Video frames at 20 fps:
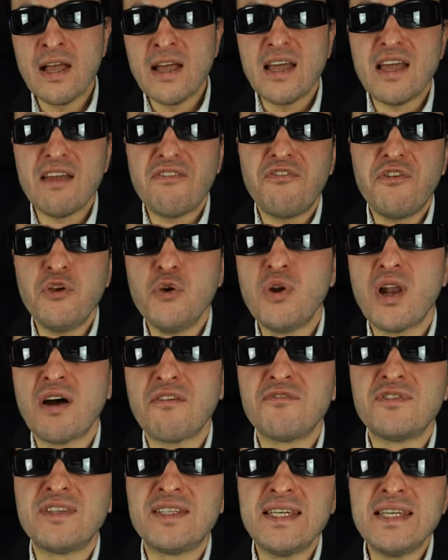if you
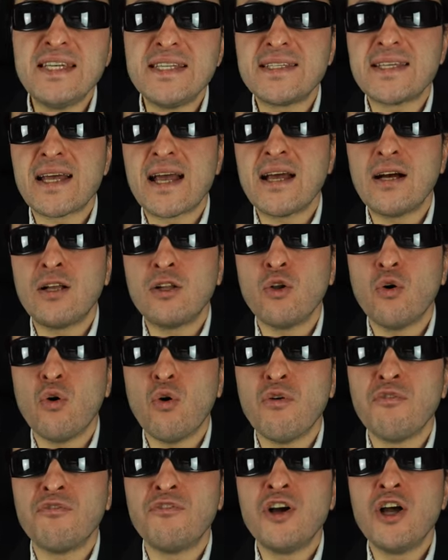love detail
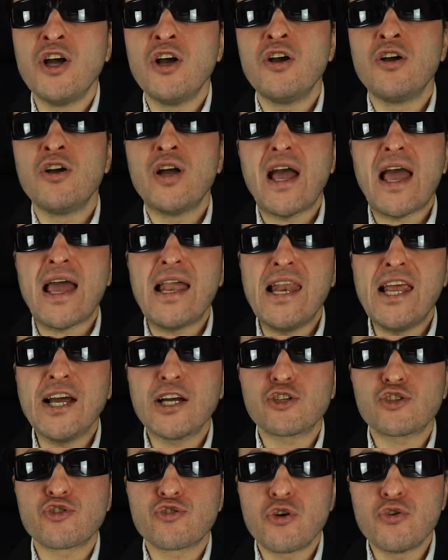of
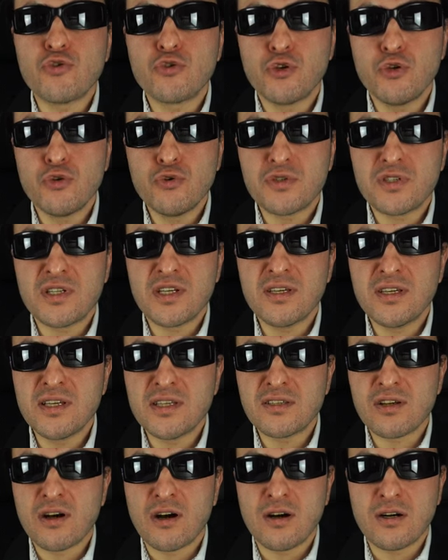electroacoustic
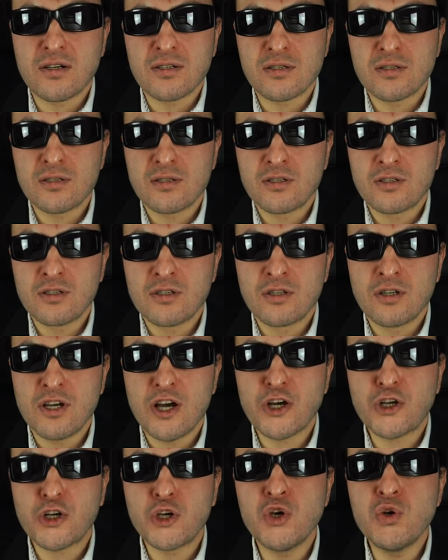guitars,
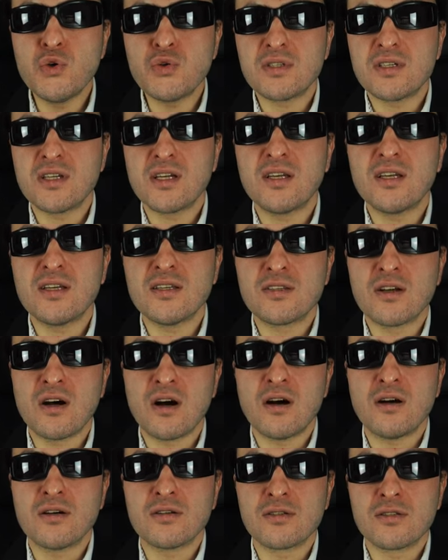acoustic
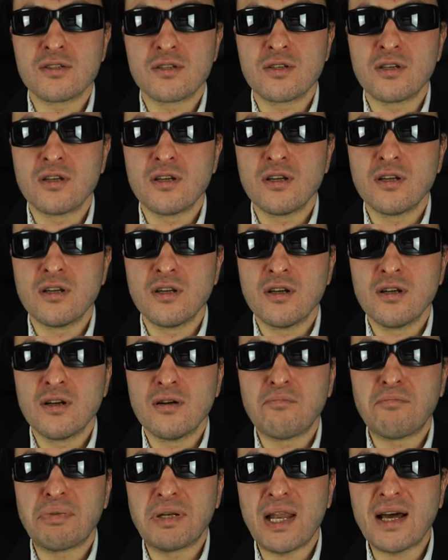guitars,
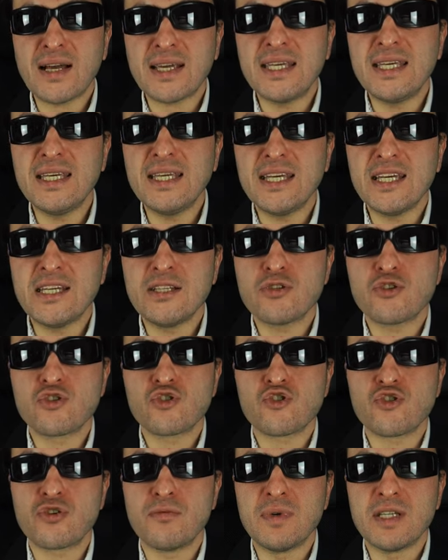plucky
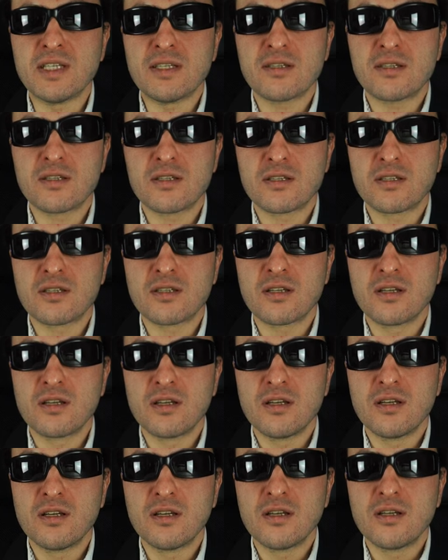instruments,
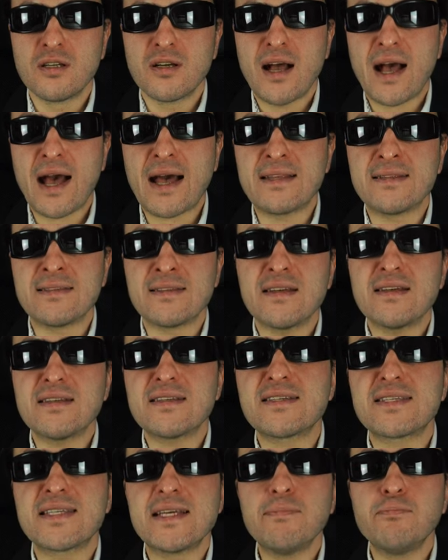and
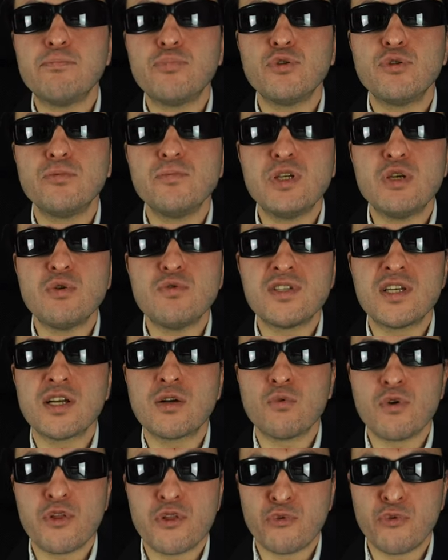simple
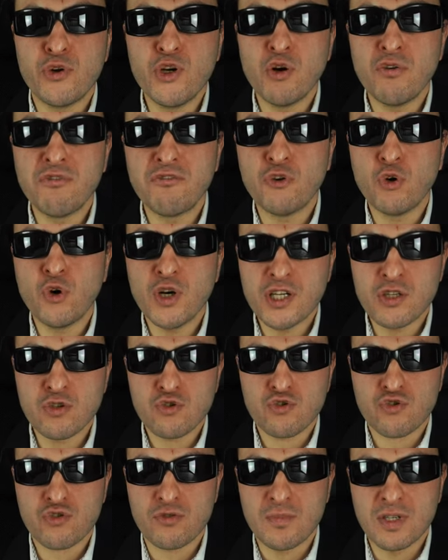music with three or four
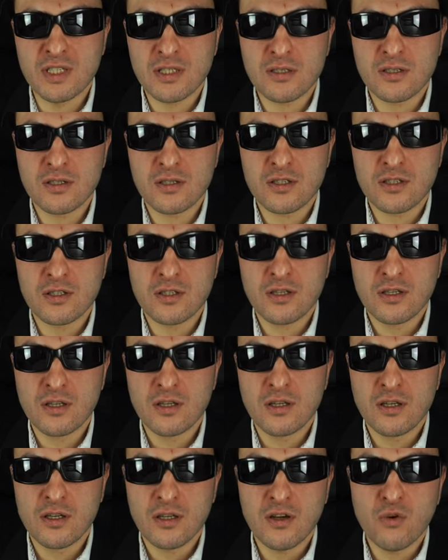instruments.
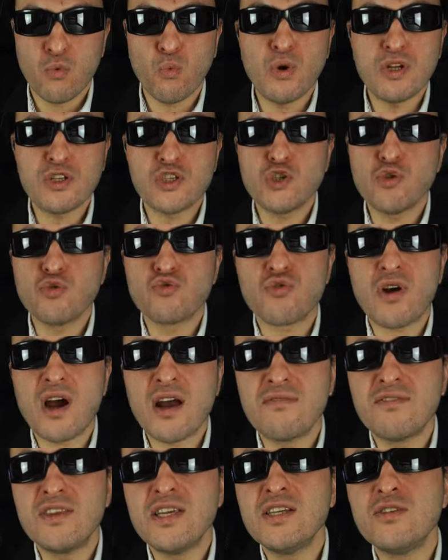Once you
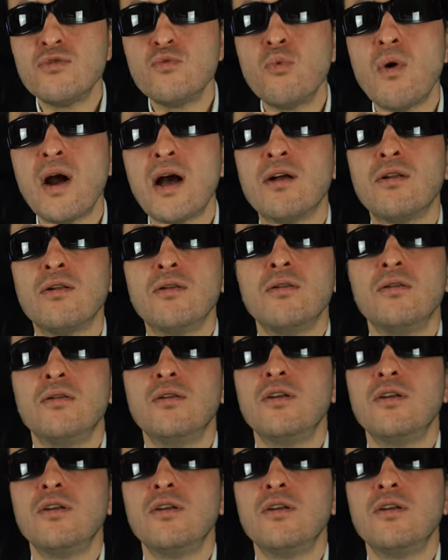drive these well,